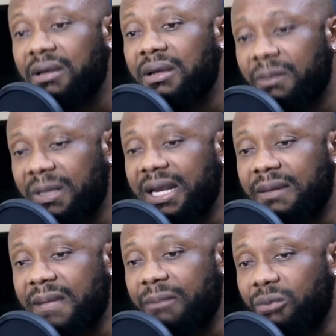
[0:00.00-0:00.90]
Man,
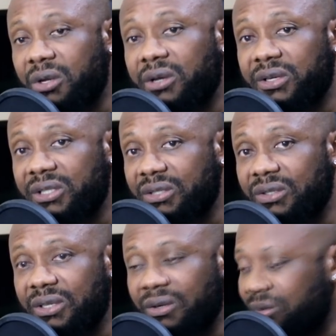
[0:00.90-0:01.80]
I'm curious to,
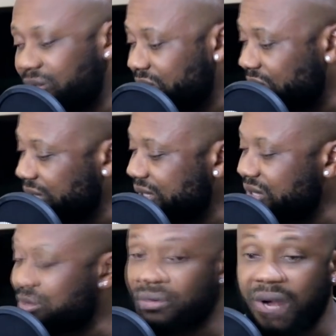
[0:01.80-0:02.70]
you know, to listen
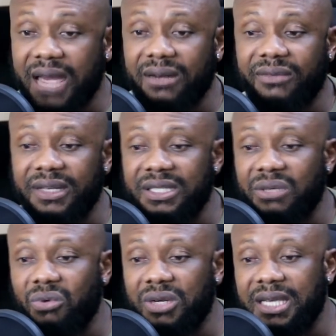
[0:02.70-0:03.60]
to Randolph and see
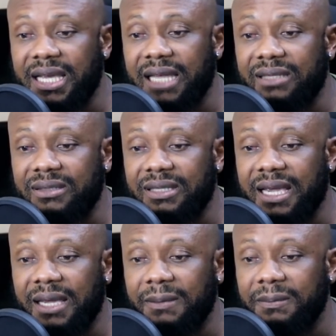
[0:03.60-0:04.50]
what he got to
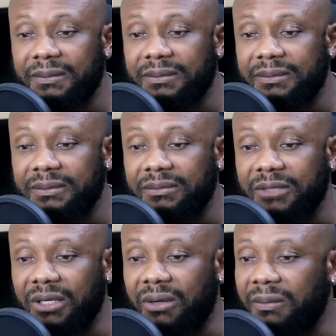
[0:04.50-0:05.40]
say.
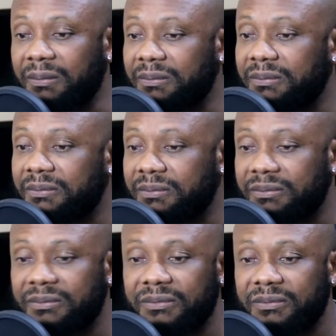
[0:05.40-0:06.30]
You know.
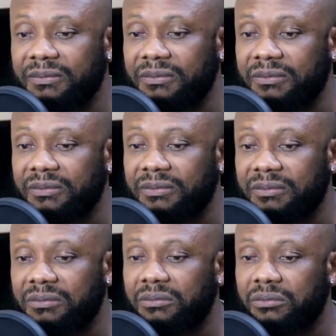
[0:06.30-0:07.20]
Champagne
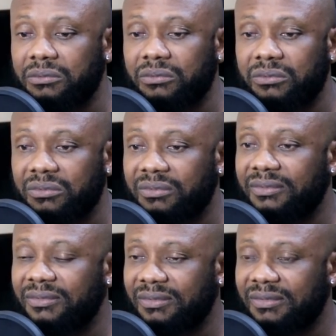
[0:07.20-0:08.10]
poppin', still I'm
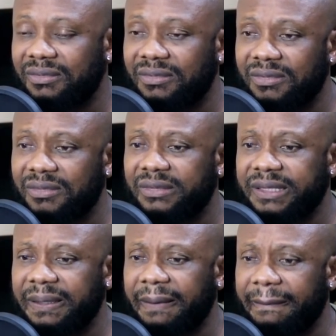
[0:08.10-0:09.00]
watching all you do
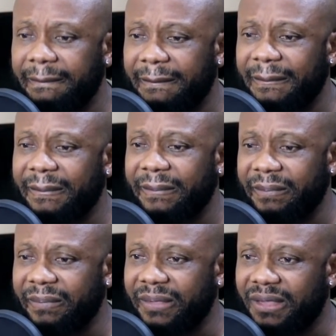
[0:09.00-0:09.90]
this
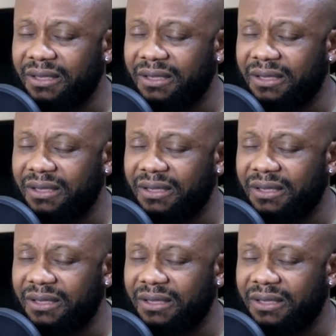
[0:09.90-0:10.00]
motherfuckers.